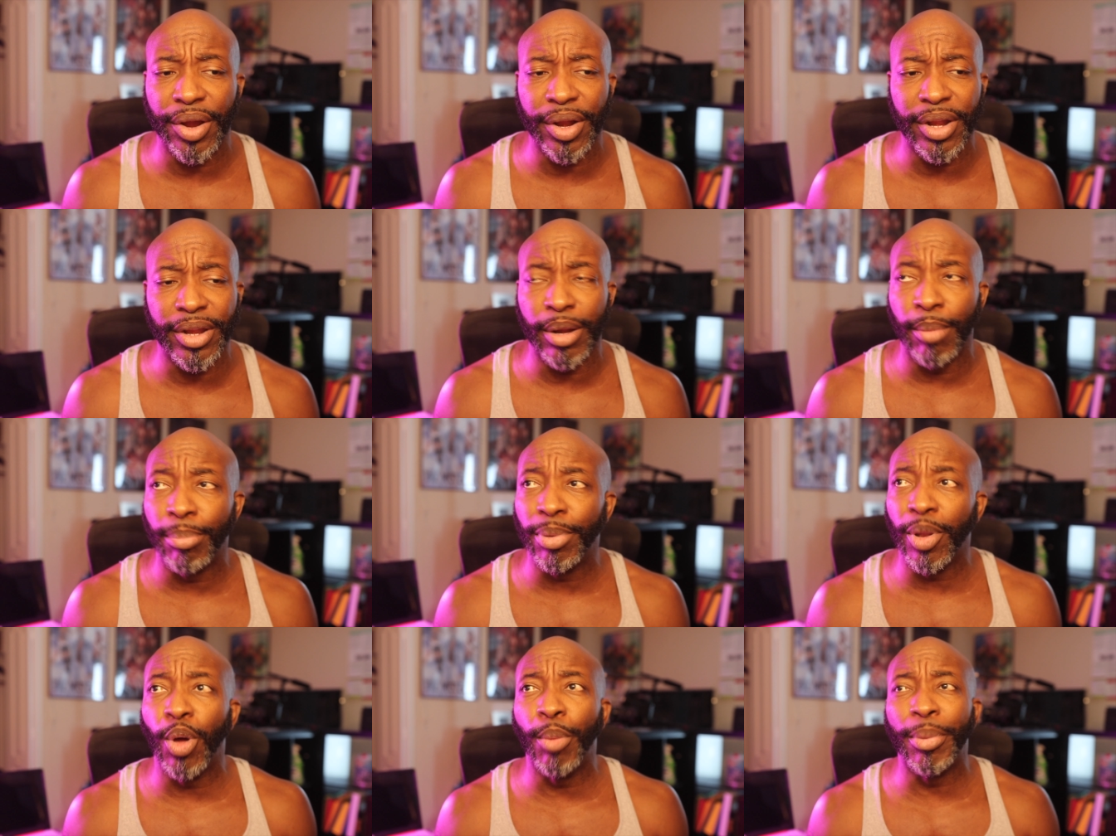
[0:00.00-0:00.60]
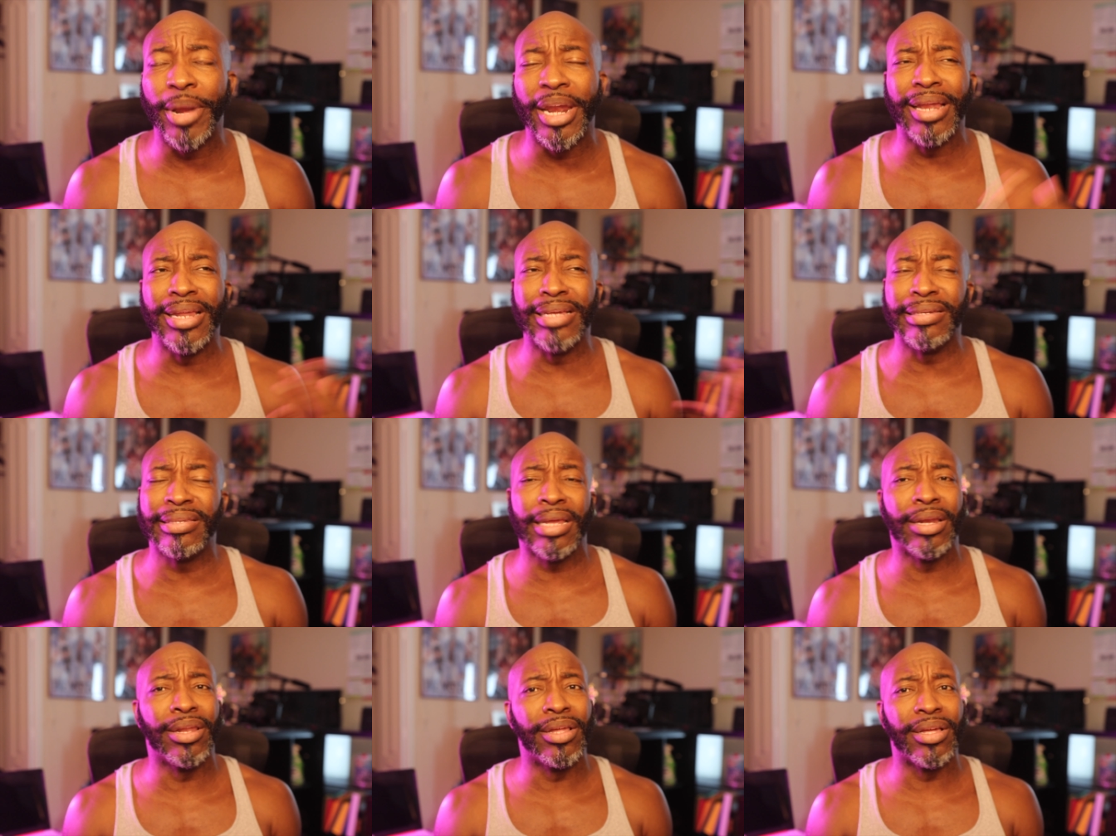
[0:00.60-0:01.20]
in the blue, but at
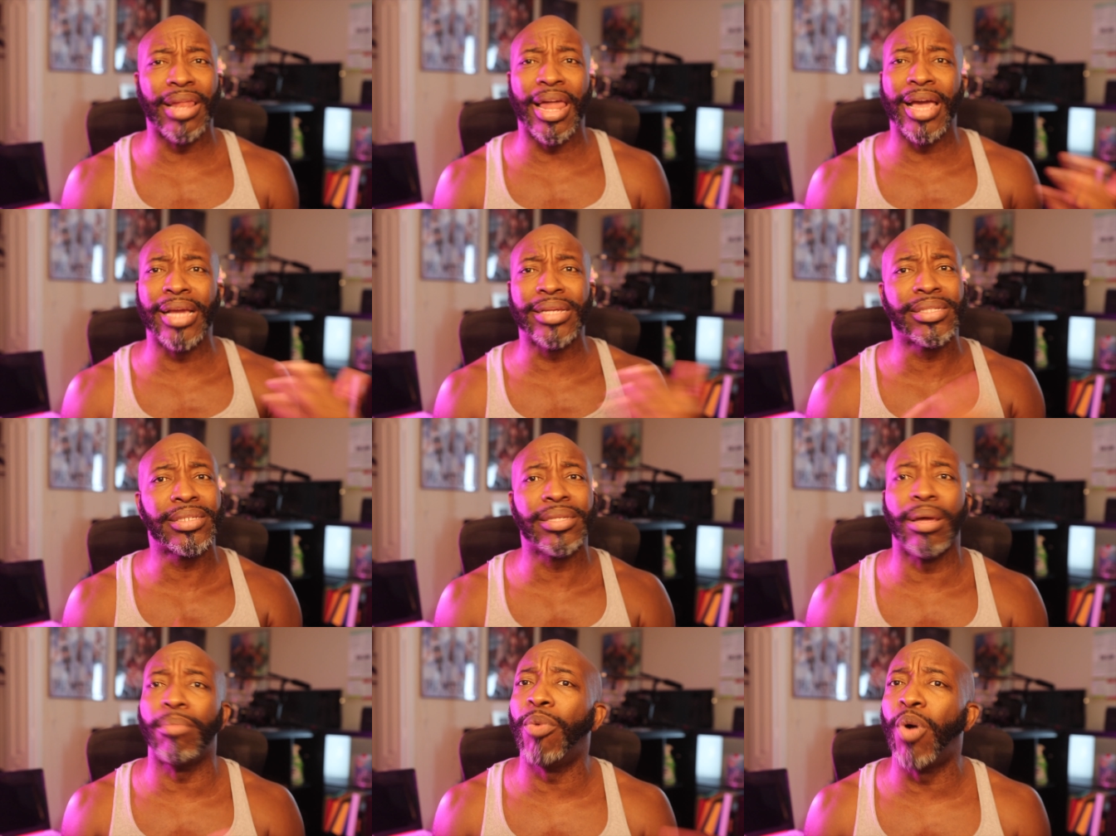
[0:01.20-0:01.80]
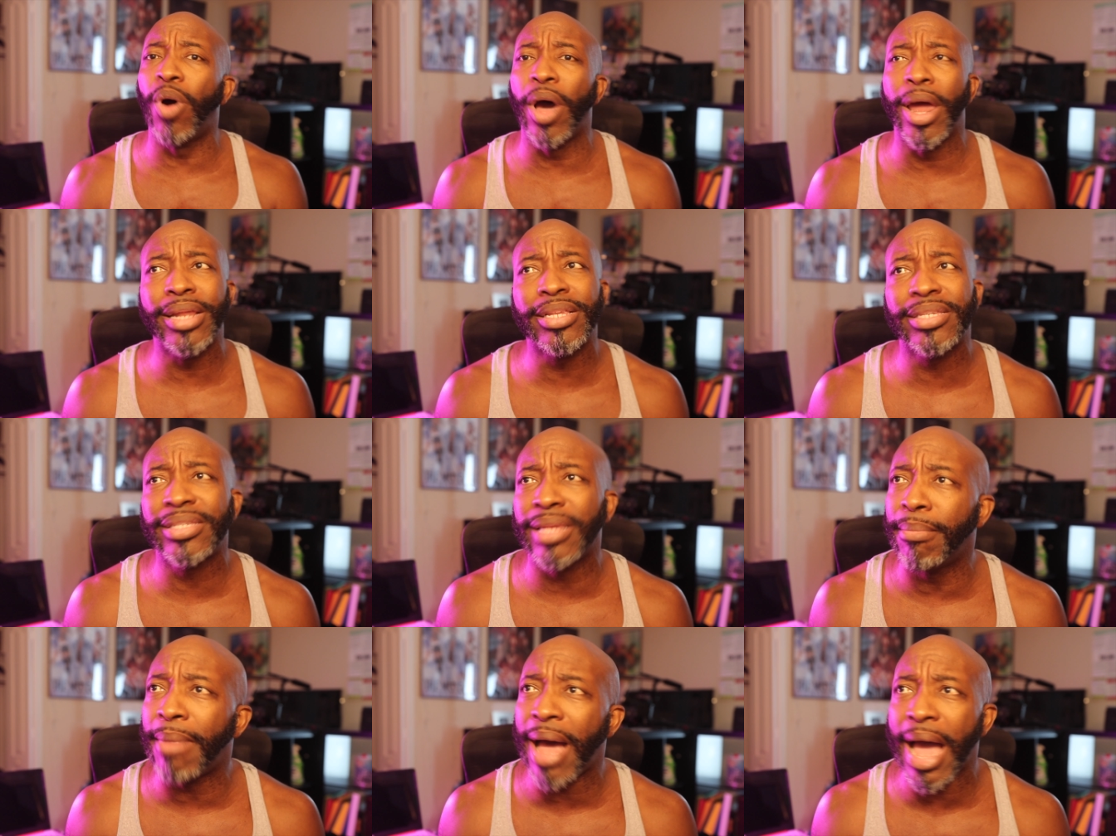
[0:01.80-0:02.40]
least they look like somewhat
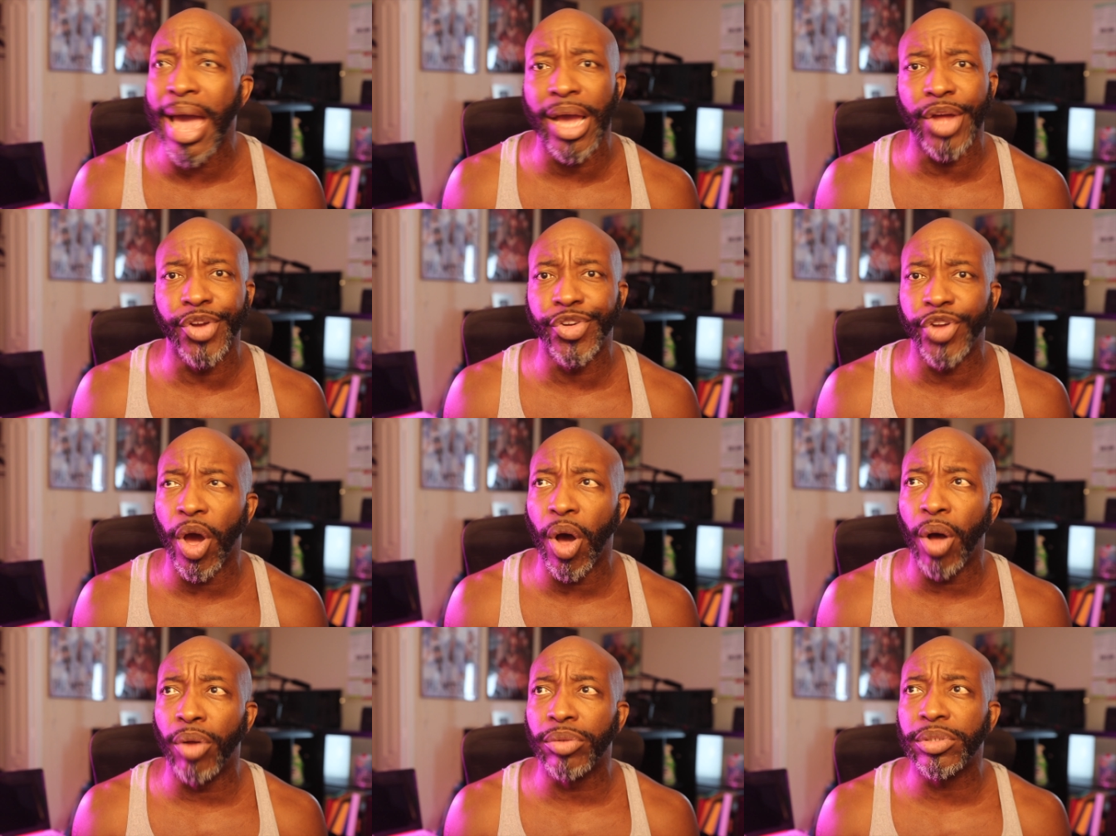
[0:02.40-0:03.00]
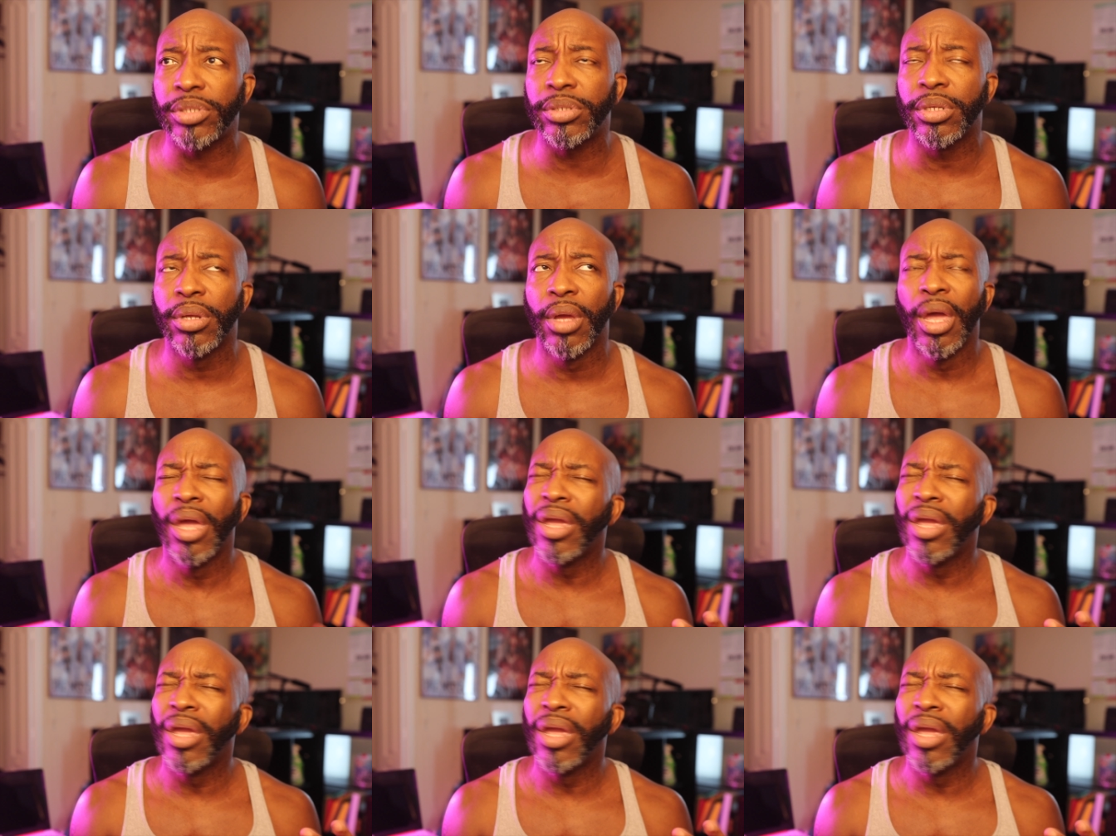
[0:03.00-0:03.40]
semi-adults.